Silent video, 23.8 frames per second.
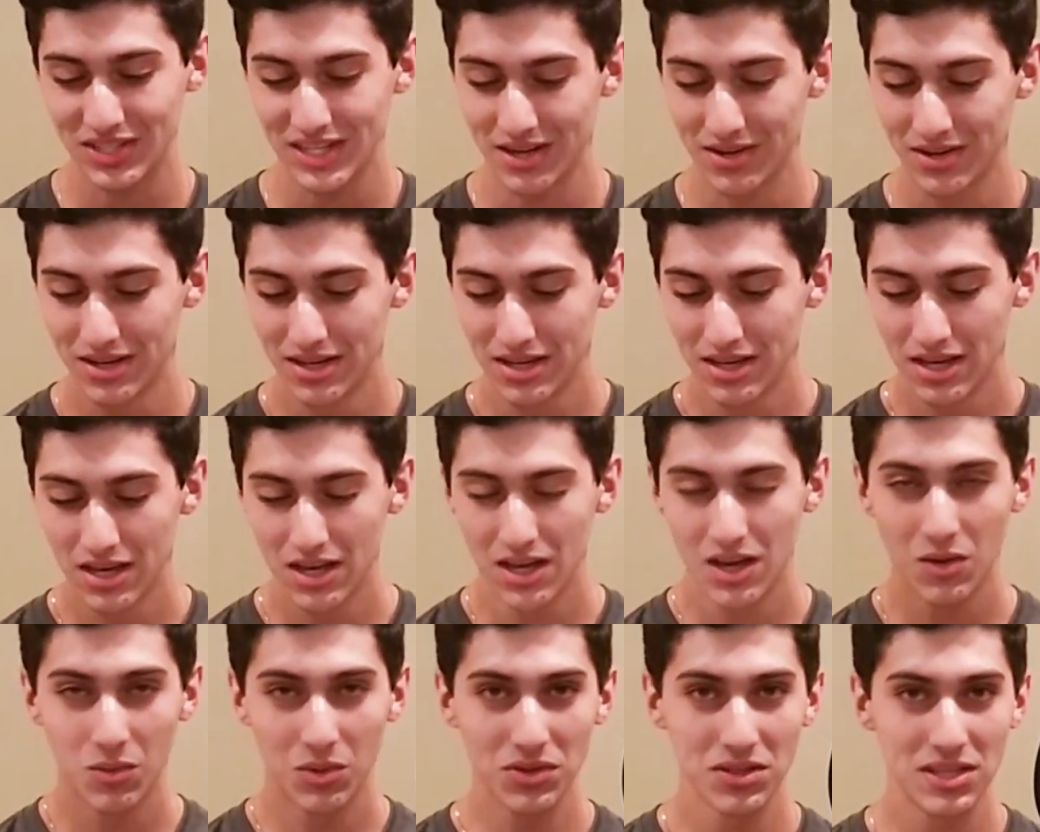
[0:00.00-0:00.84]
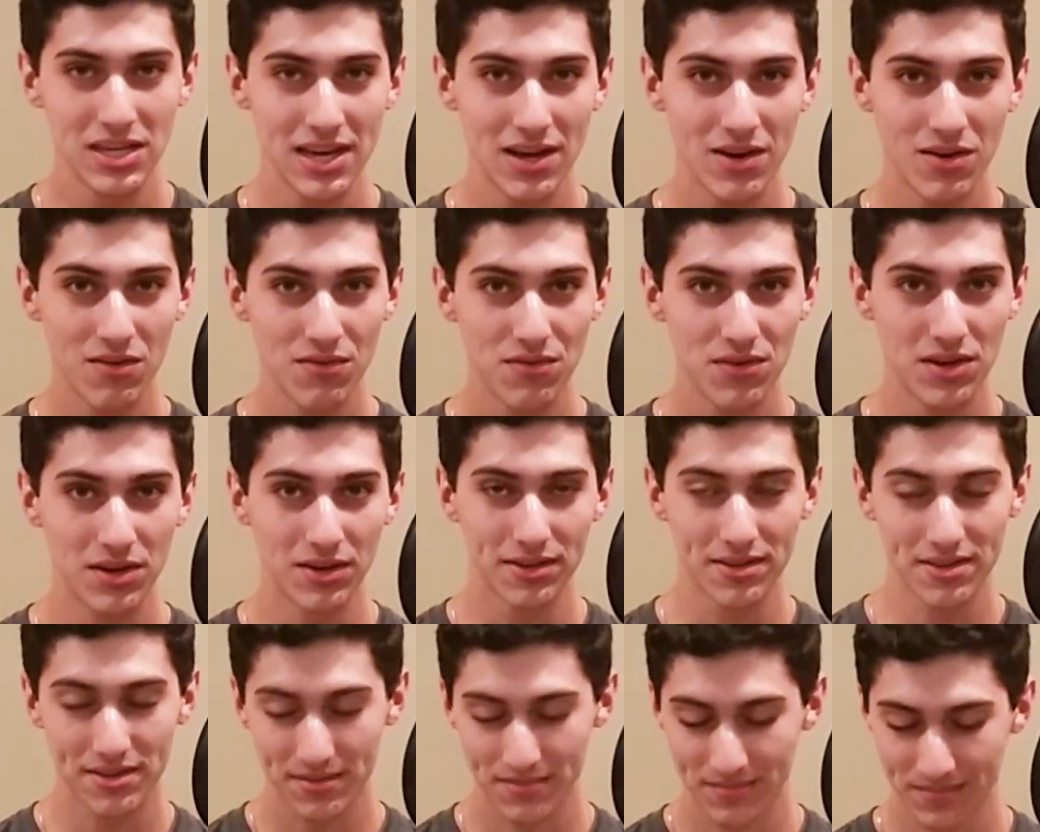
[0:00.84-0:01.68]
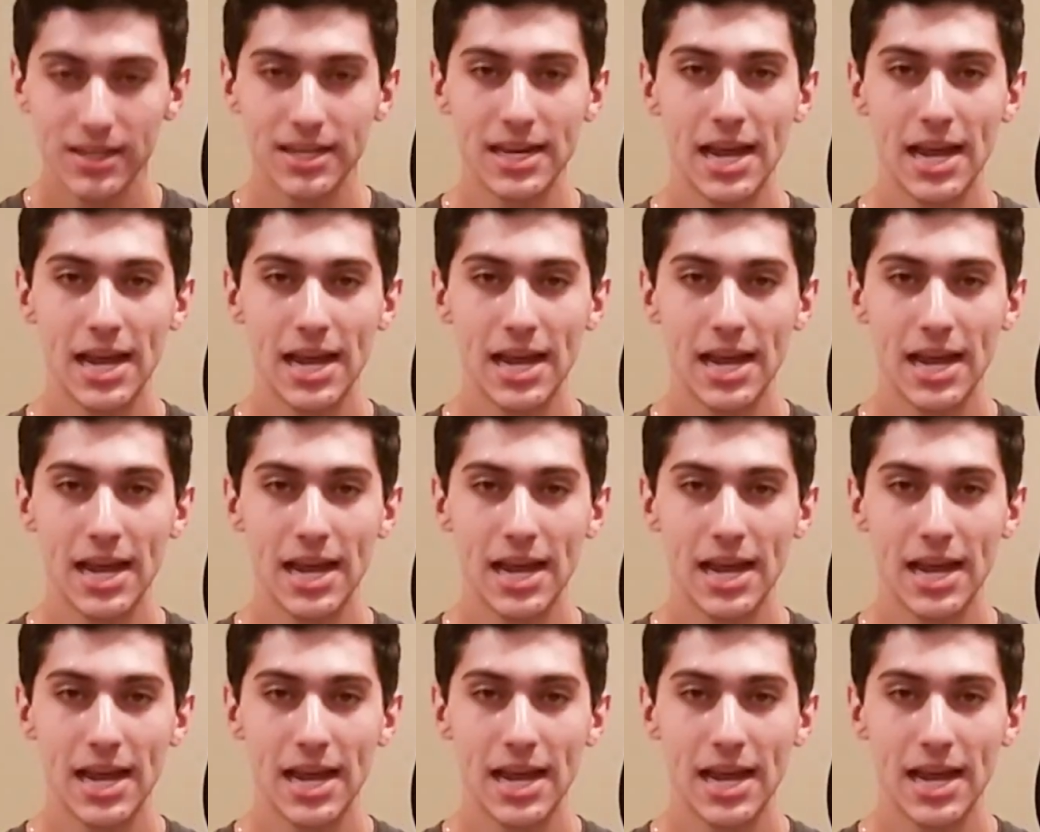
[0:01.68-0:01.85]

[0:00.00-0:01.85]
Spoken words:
So we'll see how it feels.